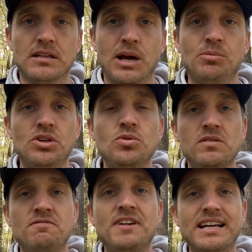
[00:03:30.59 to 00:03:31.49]
And when you
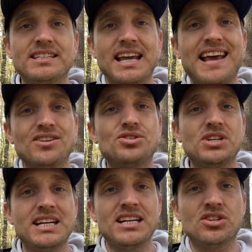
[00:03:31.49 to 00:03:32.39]
invest energy in